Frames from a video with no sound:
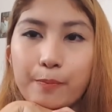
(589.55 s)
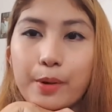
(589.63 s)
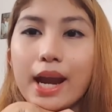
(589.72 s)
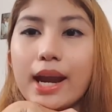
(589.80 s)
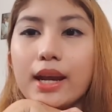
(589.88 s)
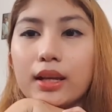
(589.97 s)

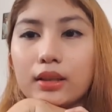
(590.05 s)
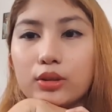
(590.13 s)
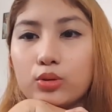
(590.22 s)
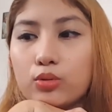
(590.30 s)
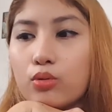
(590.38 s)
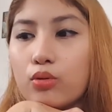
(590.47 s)
bring
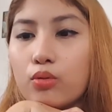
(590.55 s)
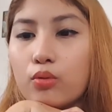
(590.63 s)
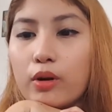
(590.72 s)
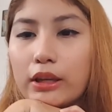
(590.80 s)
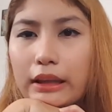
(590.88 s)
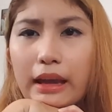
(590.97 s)
to
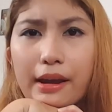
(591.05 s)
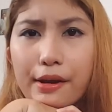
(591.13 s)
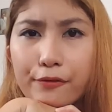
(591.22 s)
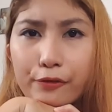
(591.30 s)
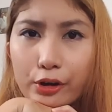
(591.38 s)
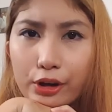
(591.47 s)

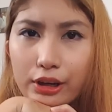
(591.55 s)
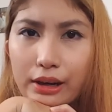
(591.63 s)
whatever